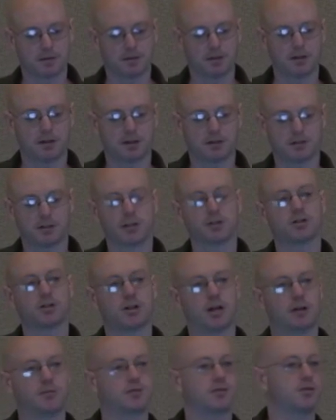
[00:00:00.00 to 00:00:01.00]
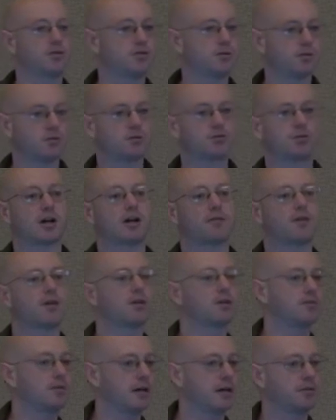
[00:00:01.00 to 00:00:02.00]
extension officers who drive
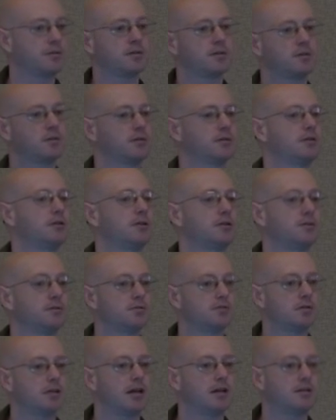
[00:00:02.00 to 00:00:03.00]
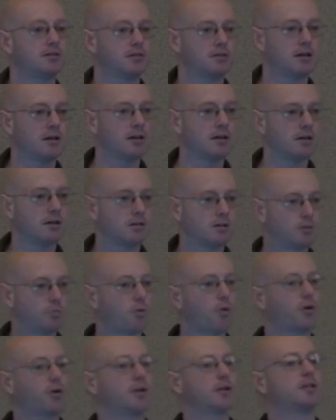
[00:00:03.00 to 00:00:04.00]
all around, states,
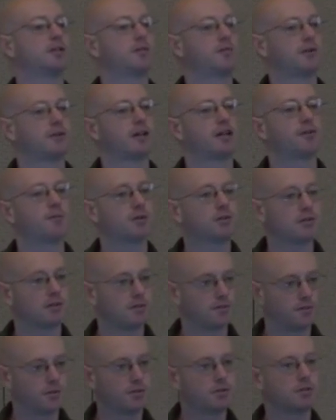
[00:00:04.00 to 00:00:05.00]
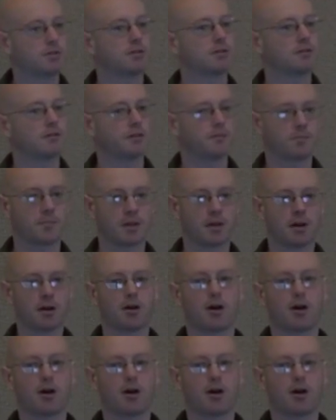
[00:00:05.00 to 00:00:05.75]
supporting different elements of the food system.